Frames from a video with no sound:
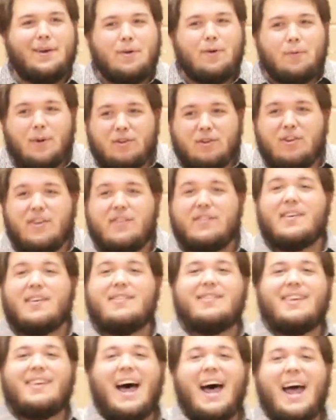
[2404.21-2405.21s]
which is a
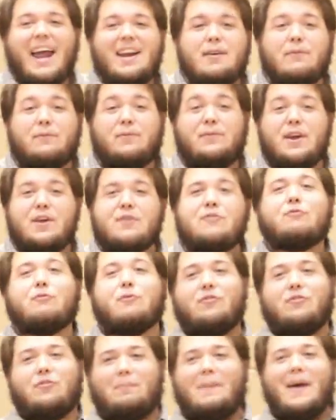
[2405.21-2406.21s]
sign of
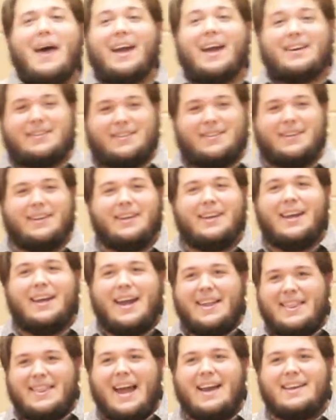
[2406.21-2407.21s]
disrespect
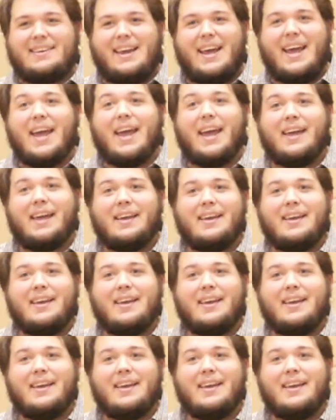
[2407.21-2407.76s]
in that day.